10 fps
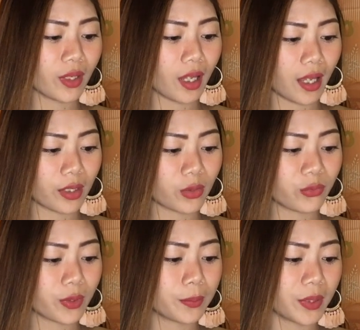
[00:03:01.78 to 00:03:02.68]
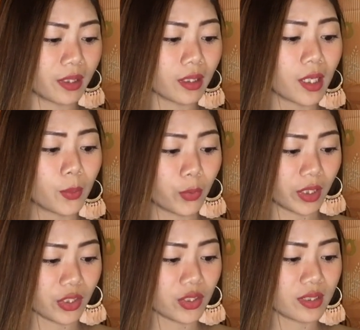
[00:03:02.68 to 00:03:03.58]
V A U V B
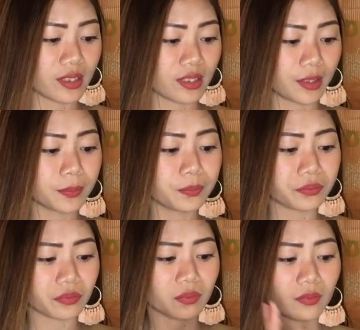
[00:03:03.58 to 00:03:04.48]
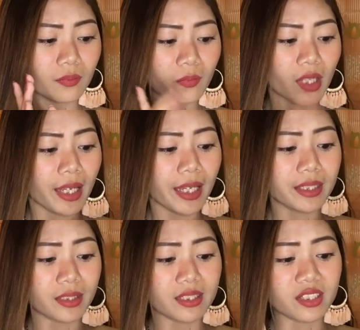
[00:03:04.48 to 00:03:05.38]
protection system,
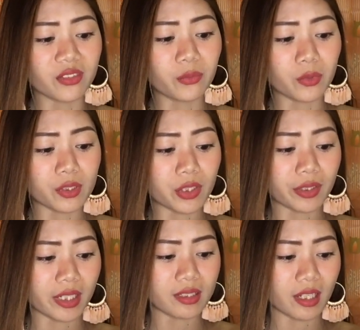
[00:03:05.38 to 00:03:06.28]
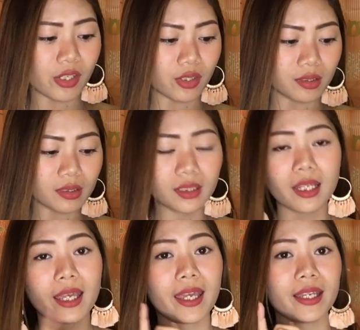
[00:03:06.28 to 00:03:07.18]
intensive moisturization,
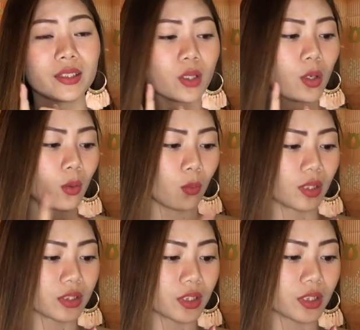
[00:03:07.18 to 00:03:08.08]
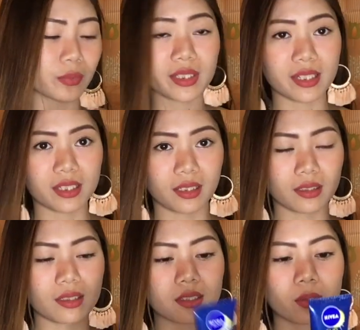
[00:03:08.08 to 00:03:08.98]
and water
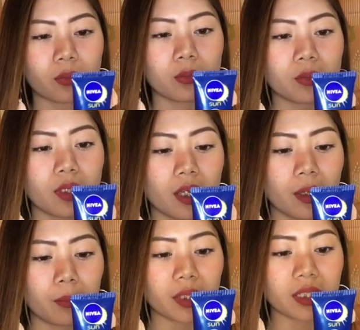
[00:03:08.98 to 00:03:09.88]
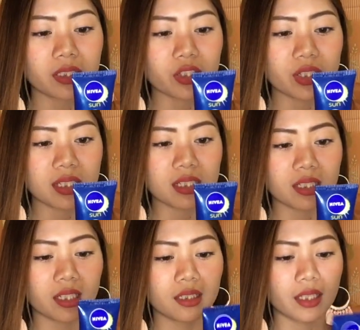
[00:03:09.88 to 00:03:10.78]
resistant. So maganda siya sa
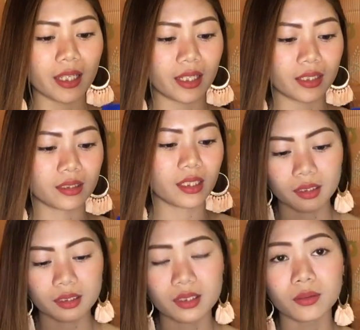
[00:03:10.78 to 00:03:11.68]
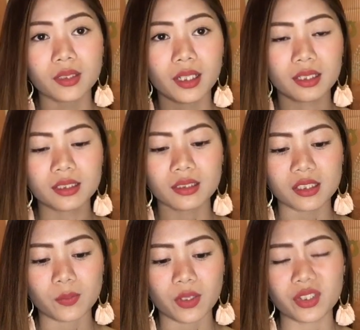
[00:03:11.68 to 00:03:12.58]
skin, and it's so nice,
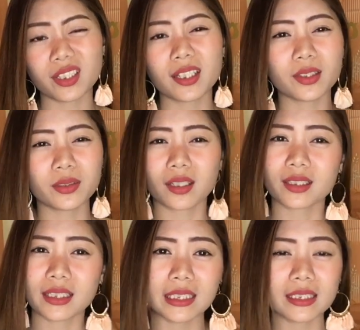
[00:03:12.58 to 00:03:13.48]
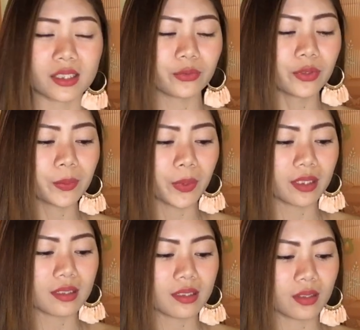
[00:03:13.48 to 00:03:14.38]
especially ngayon na init sa
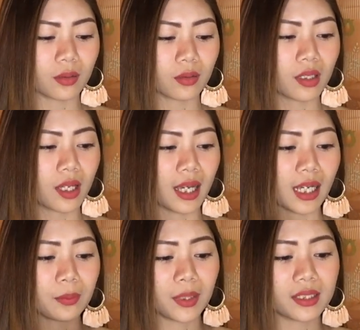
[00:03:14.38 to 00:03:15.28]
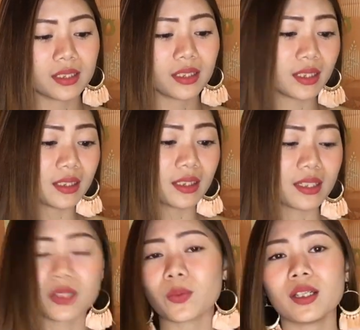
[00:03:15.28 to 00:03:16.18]
Philippines. So I badly need
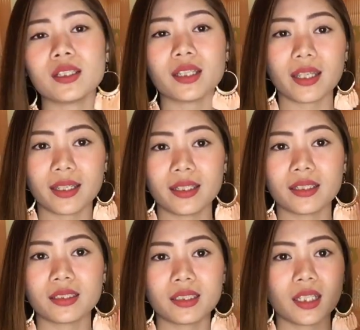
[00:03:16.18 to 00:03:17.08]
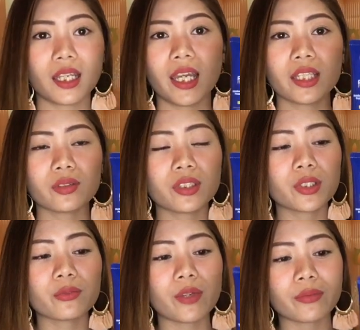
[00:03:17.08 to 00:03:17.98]
this one, and ito na
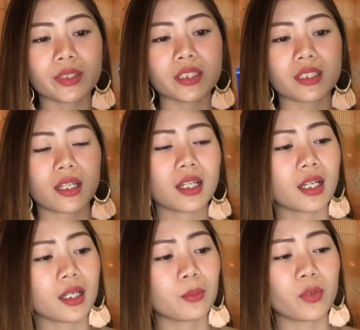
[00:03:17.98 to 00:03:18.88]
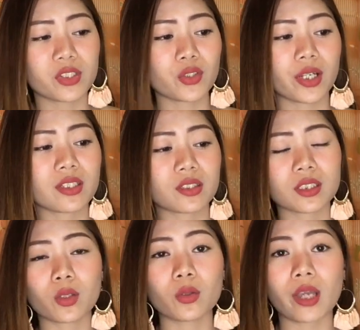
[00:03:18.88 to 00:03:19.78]
yung favorite
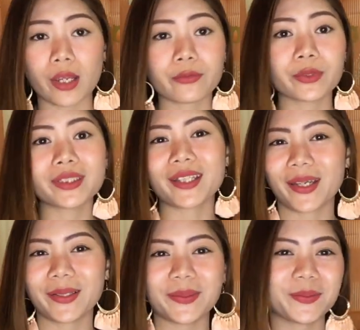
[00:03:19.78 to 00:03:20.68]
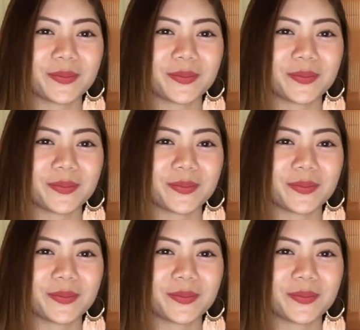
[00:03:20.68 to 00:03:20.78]
moisturizer ko every day.